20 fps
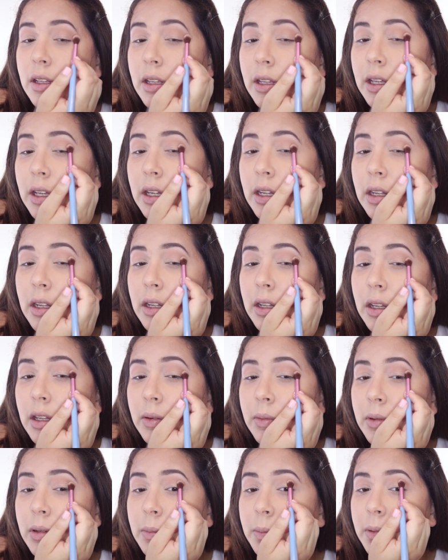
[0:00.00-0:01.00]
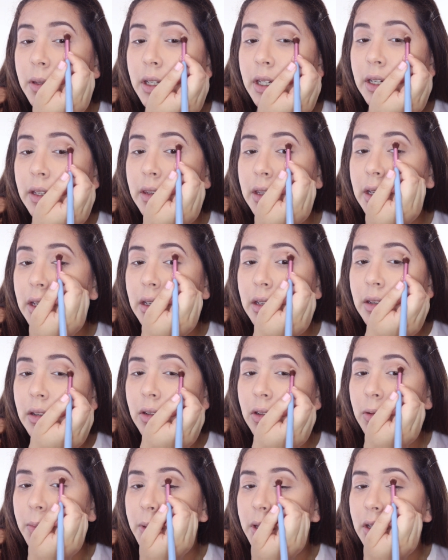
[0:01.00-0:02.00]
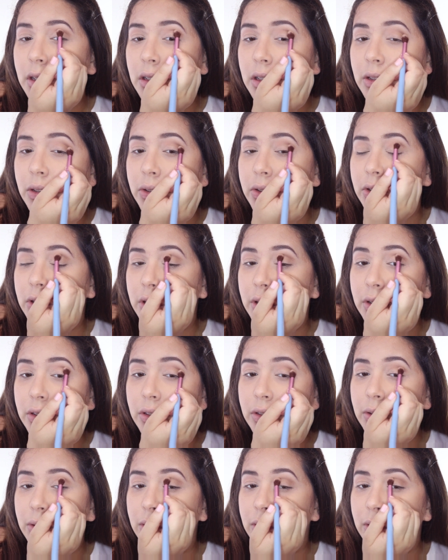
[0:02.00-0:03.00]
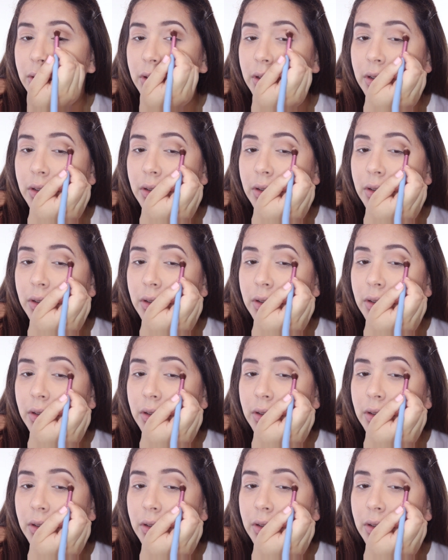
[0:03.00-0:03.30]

And I'm going to apply that a little bit closer to the